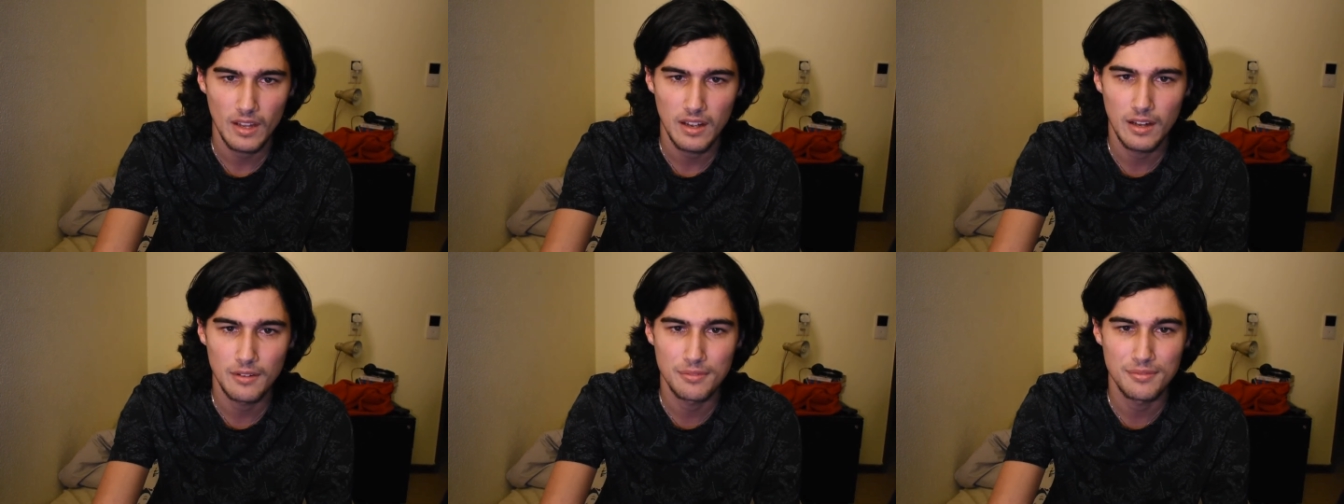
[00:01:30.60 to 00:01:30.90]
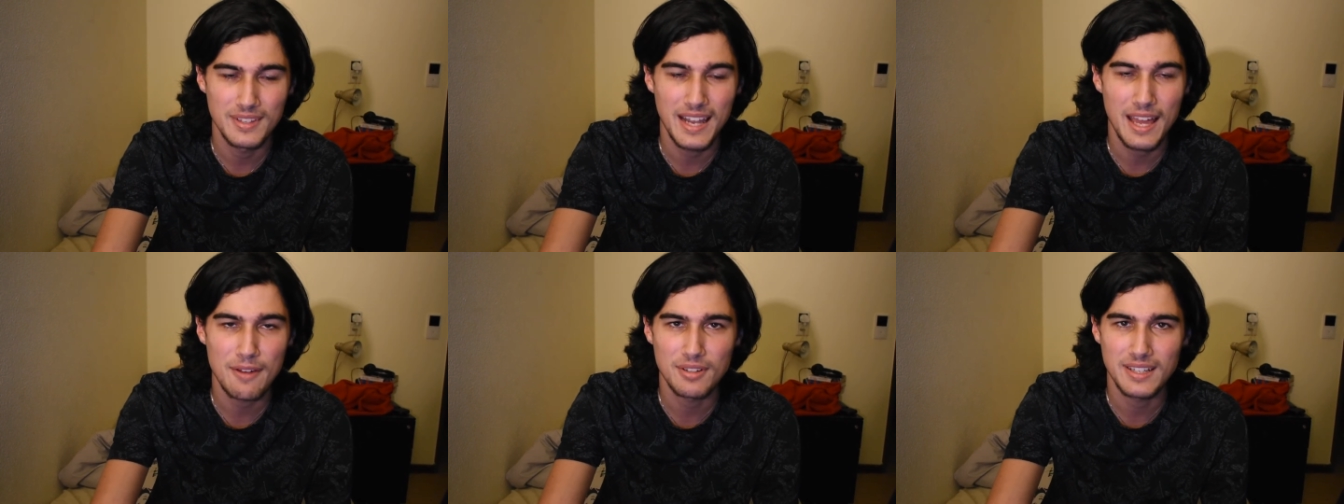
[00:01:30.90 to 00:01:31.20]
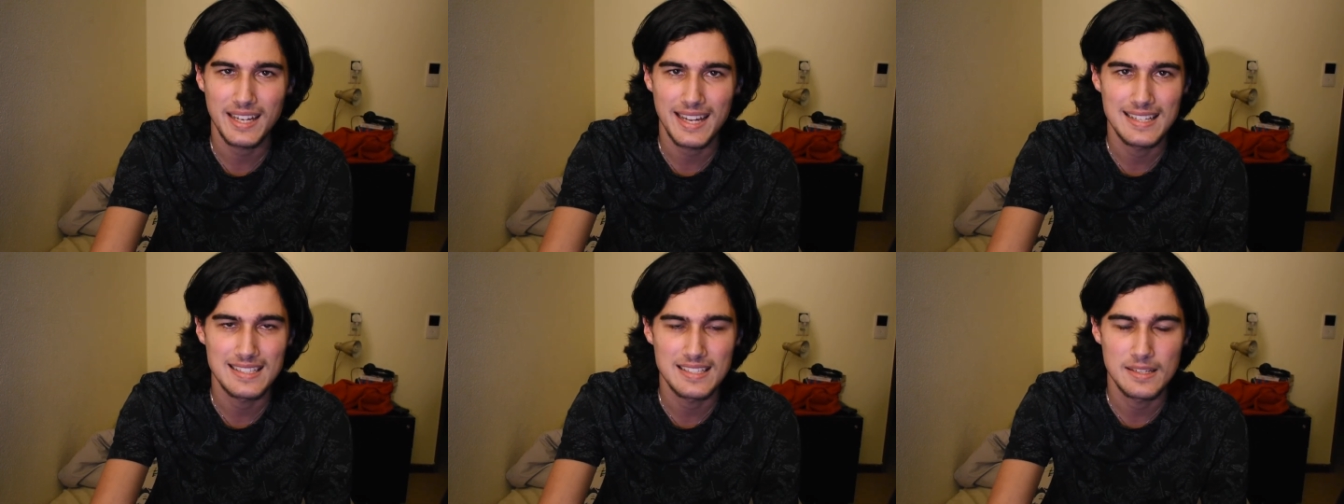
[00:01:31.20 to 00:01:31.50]
I've
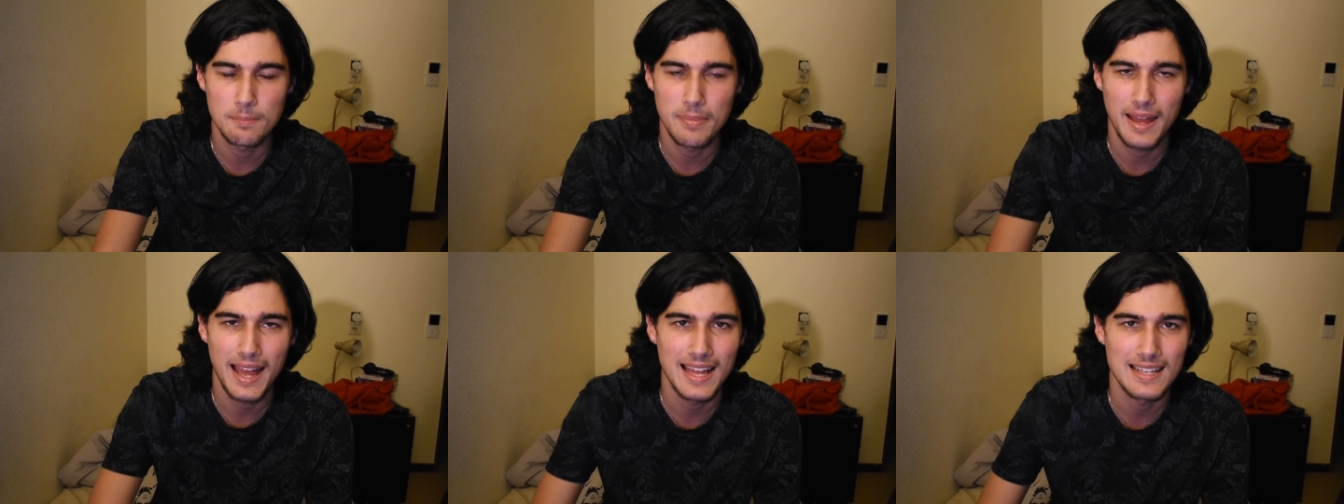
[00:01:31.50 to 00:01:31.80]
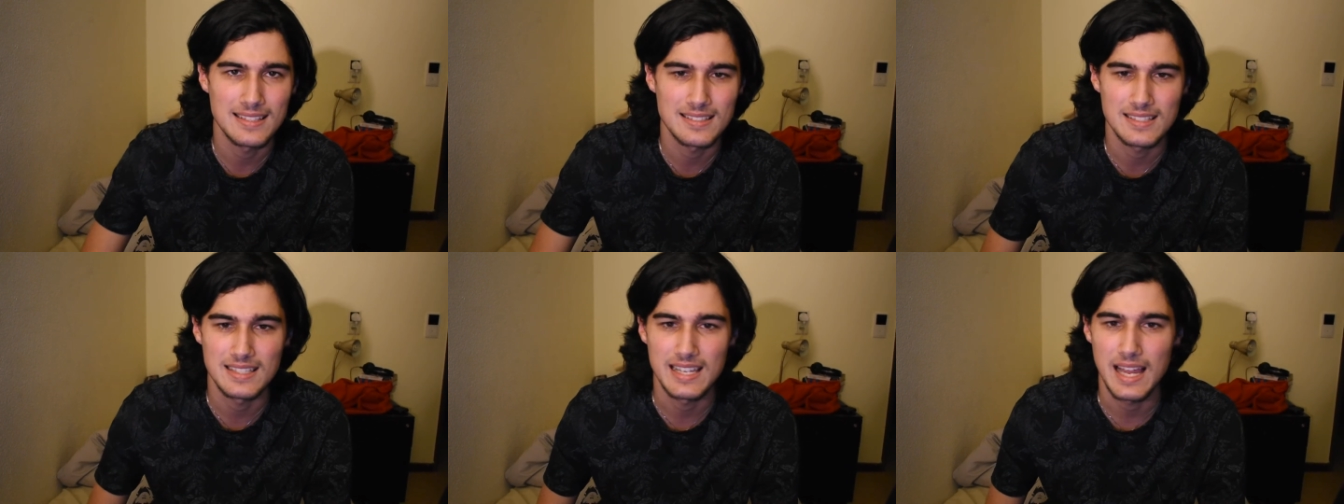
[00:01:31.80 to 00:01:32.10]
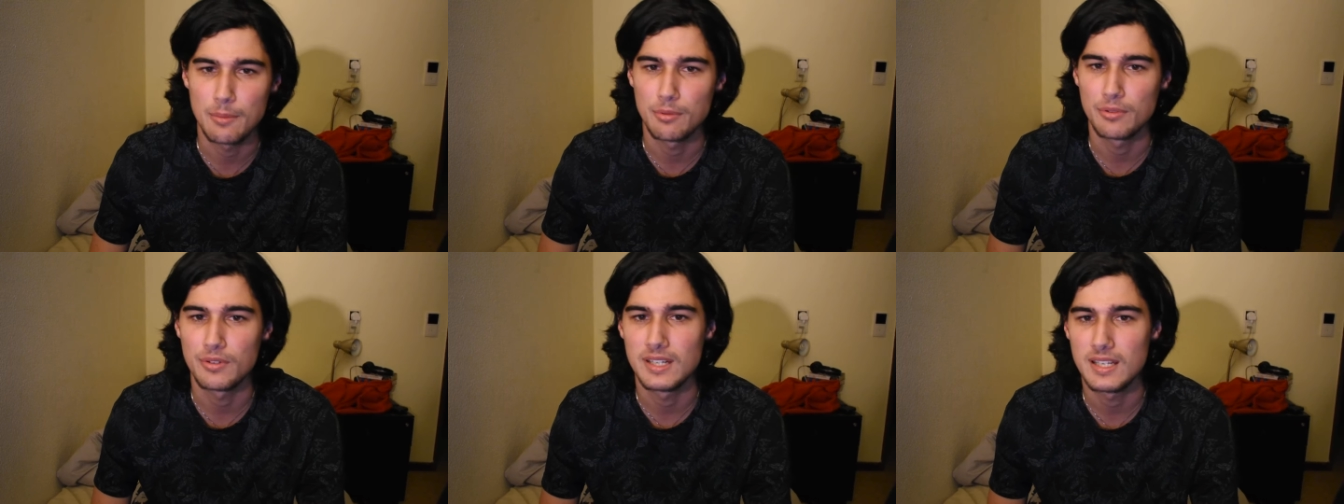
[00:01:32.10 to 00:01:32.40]
navigated Pan's
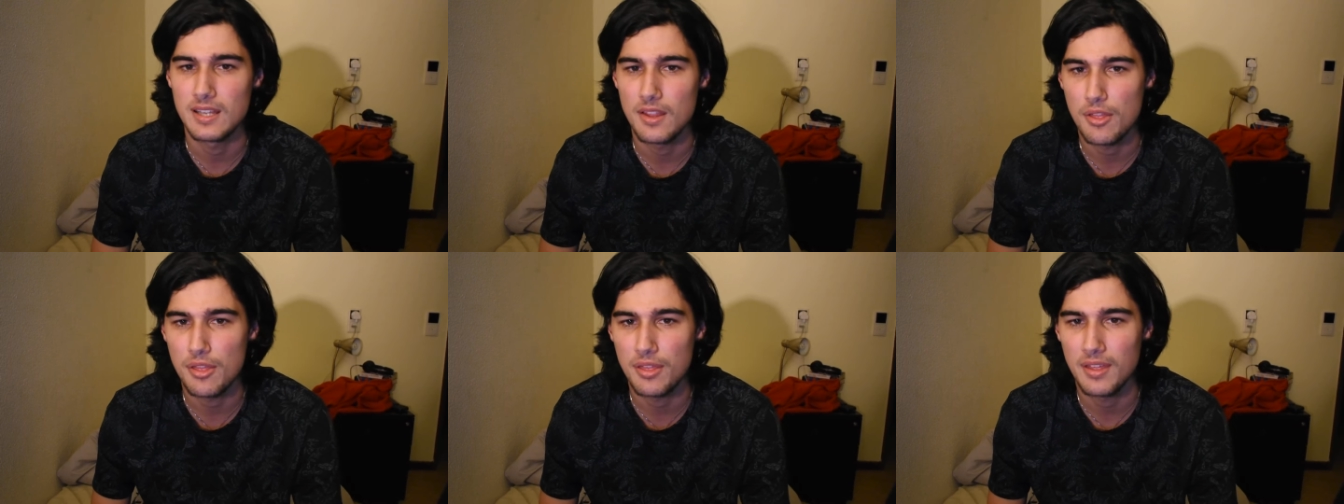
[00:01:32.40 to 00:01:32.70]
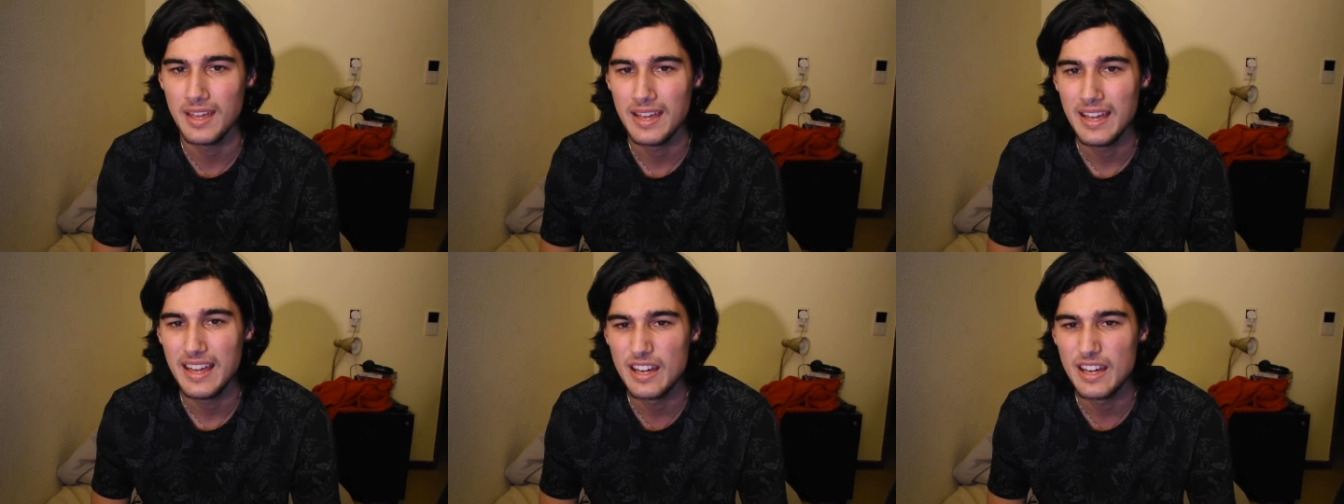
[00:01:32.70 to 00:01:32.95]
labyrinth,